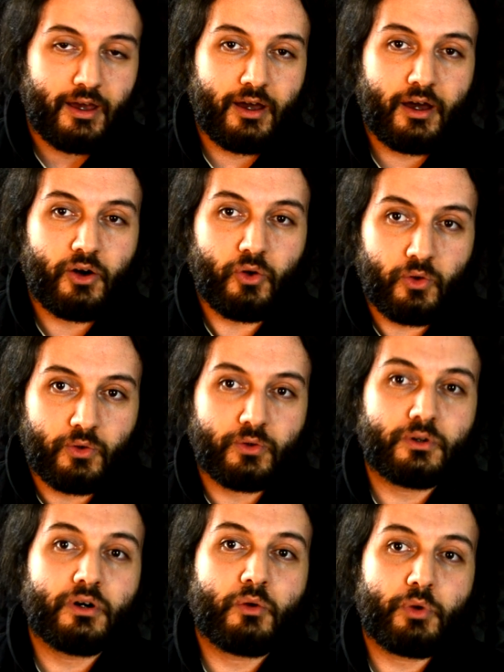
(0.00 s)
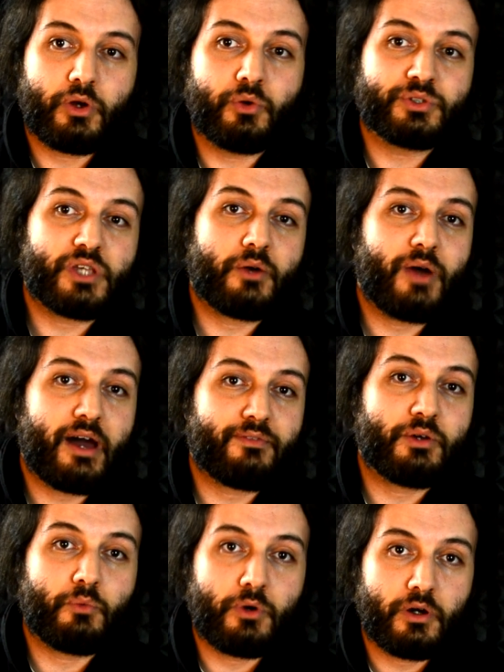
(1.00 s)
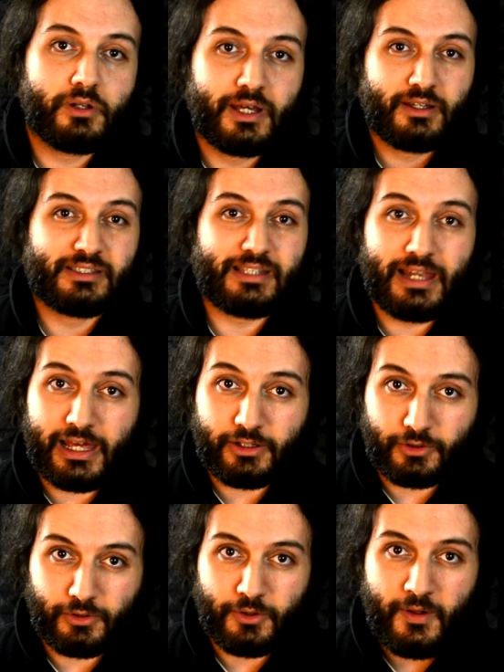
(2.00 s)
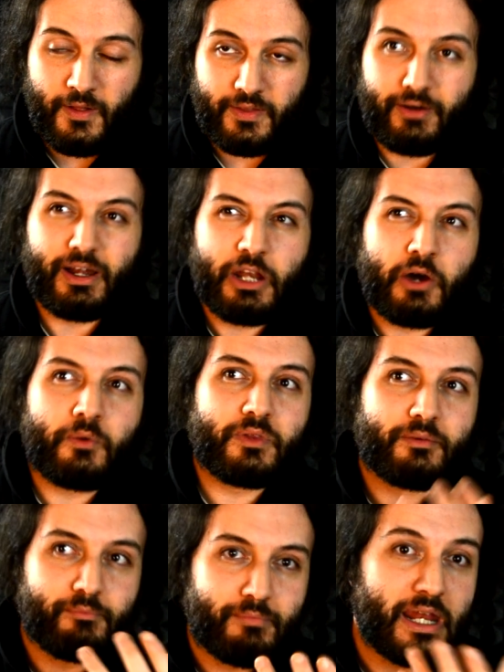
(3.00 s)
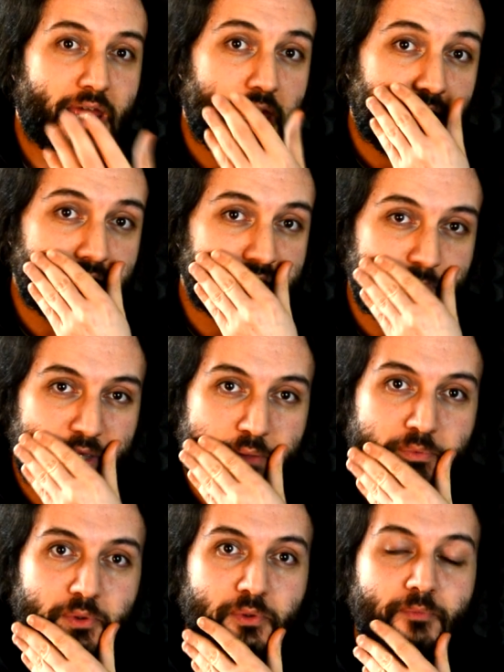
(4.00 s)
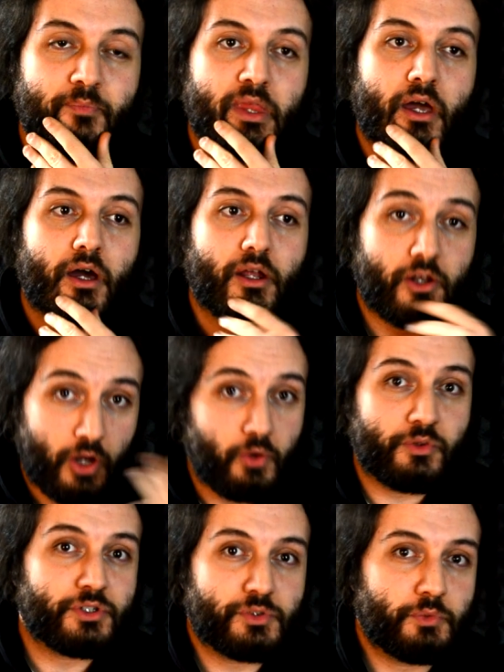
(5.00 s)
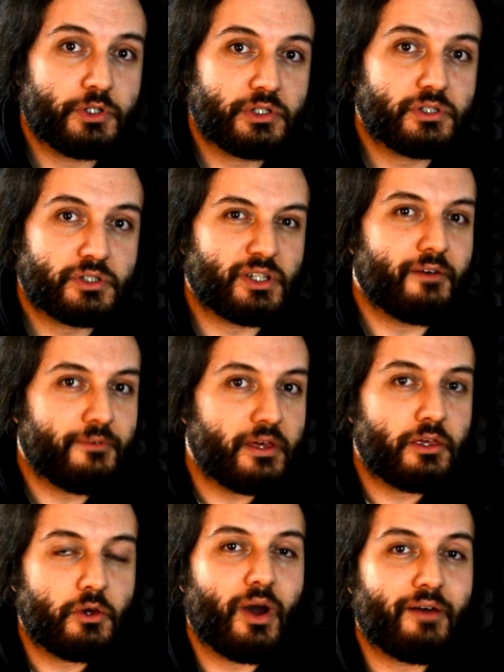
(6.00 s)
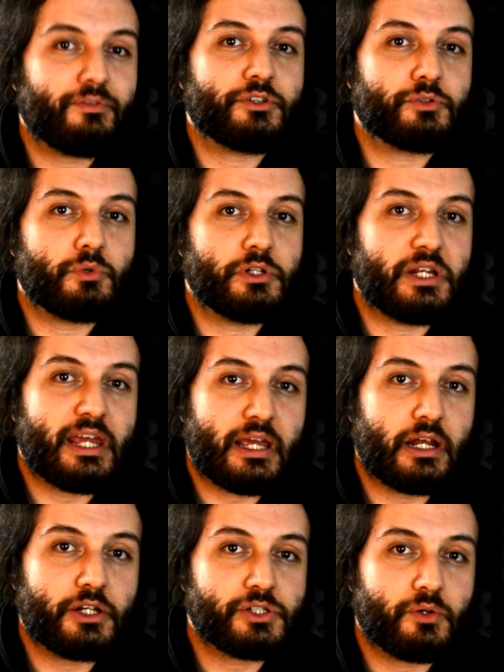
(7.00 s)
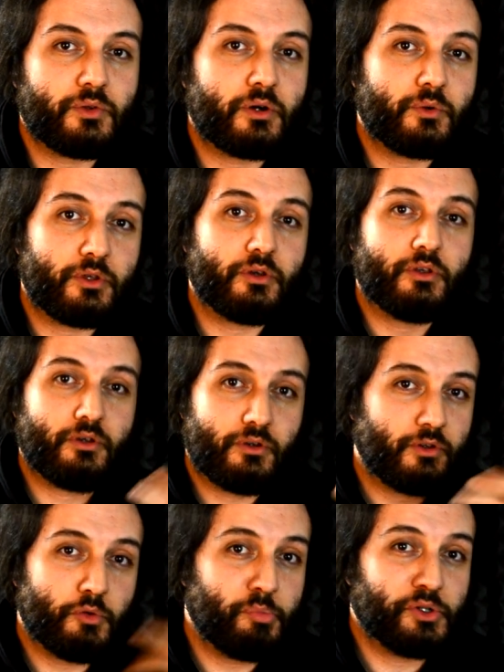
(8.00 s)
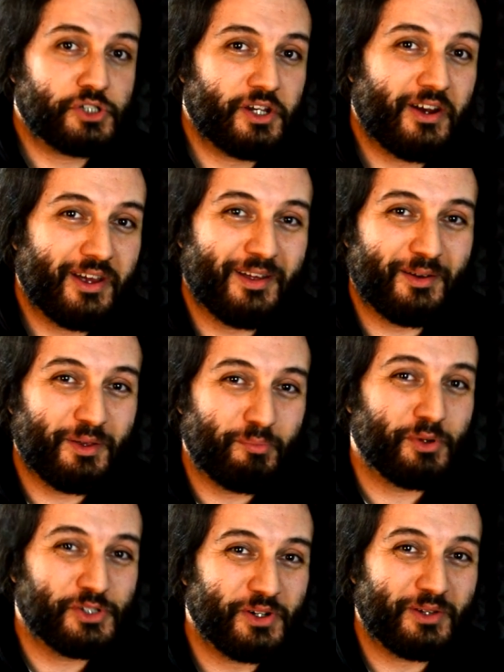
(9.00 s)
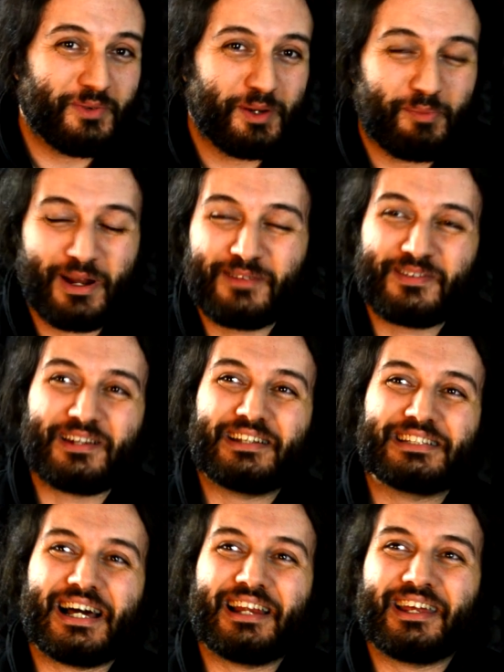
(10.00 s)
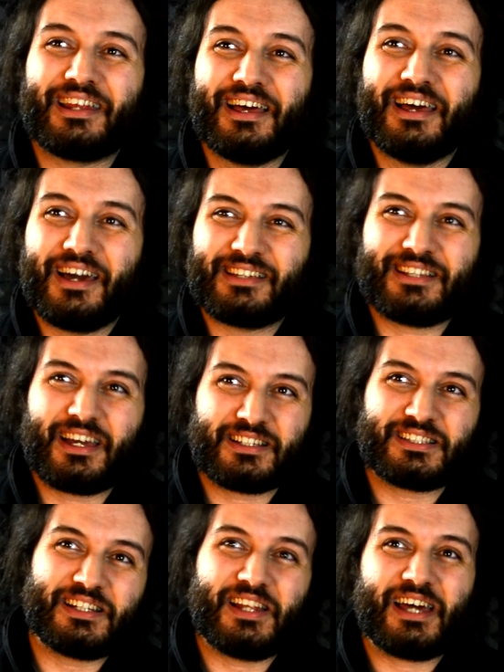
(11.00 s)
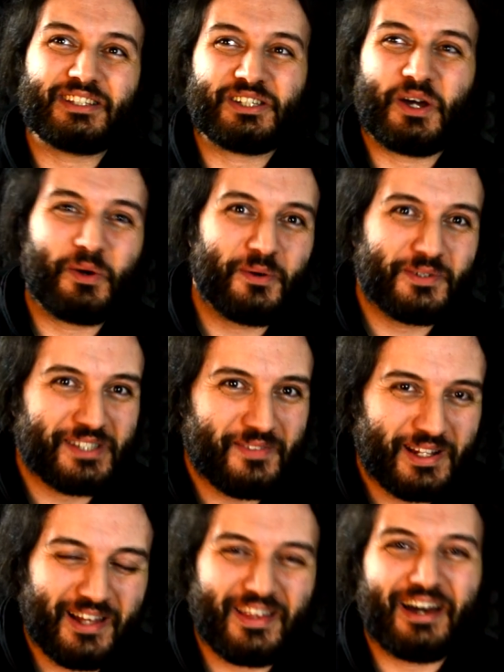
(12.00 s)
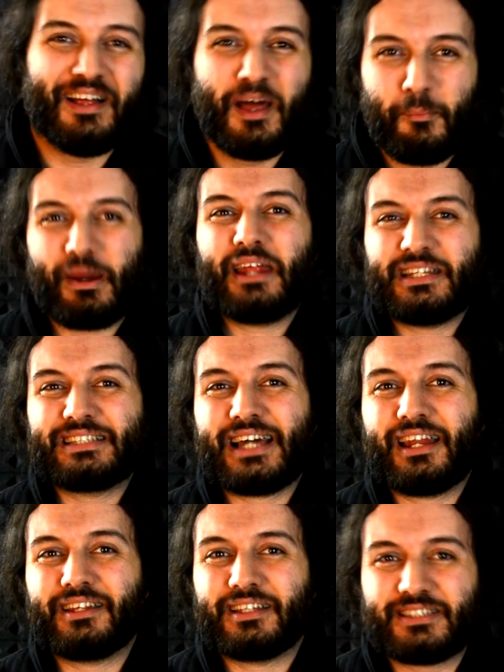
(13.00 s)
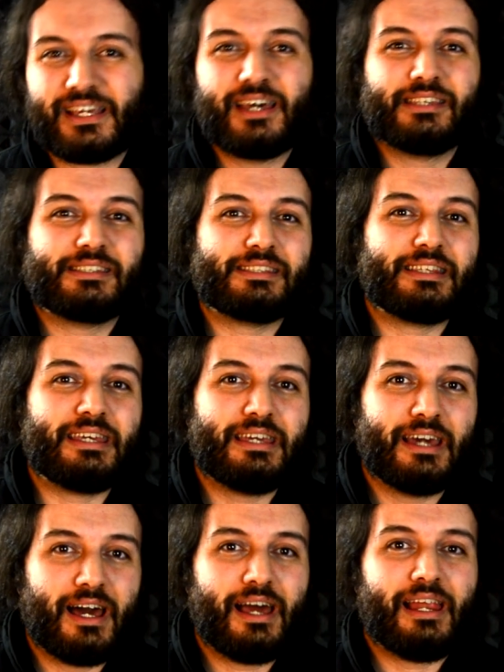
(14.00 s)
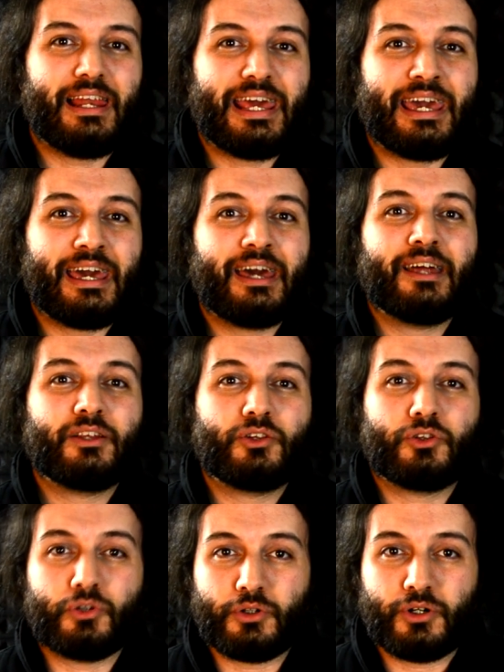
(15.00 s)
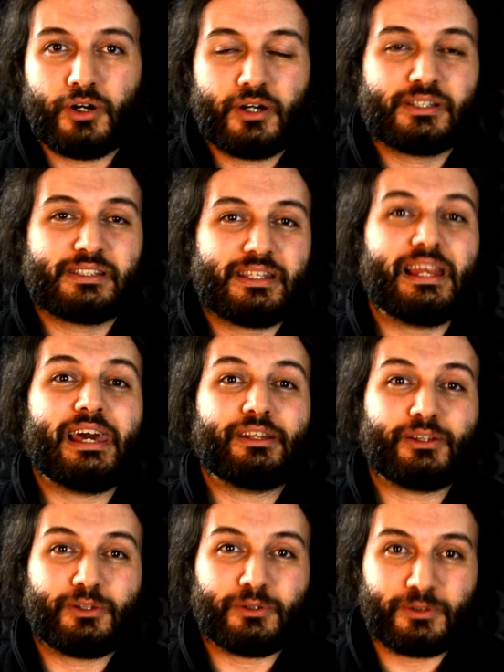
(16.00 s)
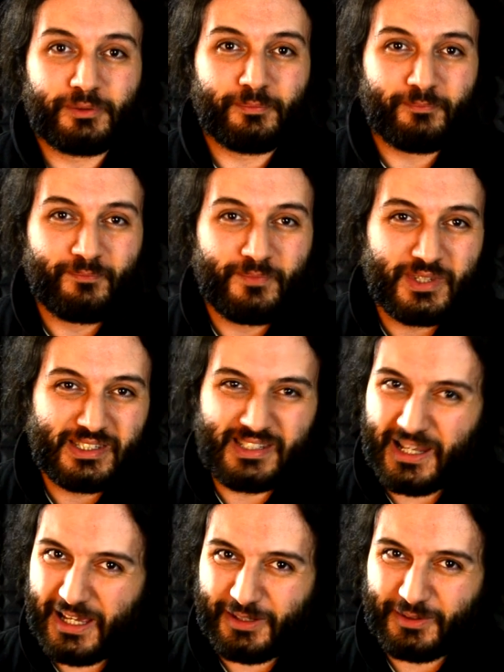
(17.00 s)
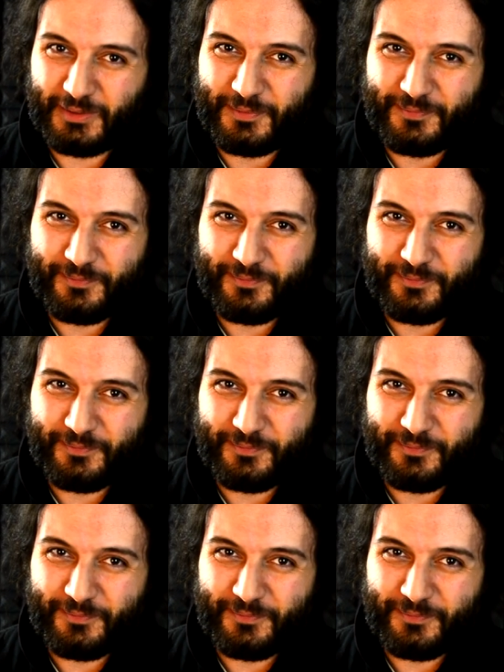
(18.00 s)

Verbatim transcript: Uh, or we also have the word stiletto. Now I know that many English people uh, know this word because I think you have this word in English, although you, you, you butcher you butcher it when you pronounce it in Italian. It's like stiletto or something like that. But in Italian it's stiletto stiletto, stiletto, stiletto.